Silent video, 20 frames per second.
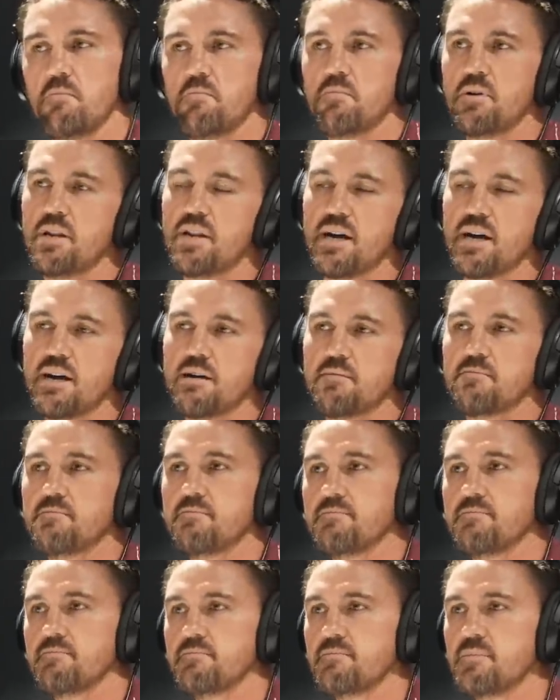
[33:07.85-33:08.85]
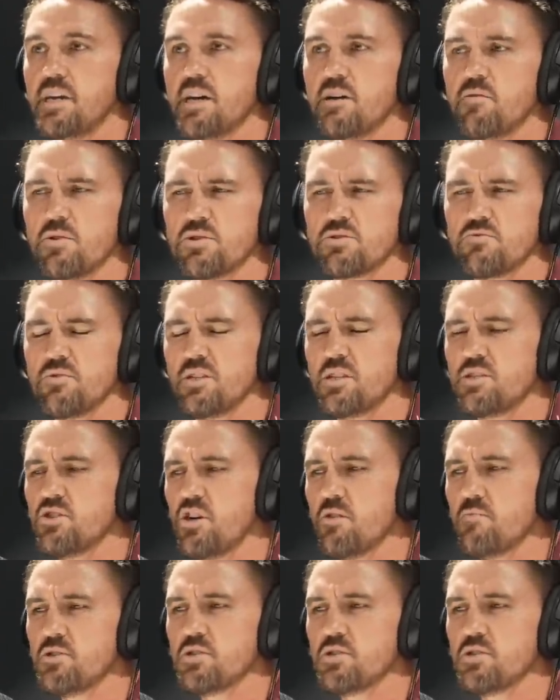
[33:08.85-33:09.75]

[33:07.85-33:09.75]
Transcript: But um, yeah, it wasn't really a job.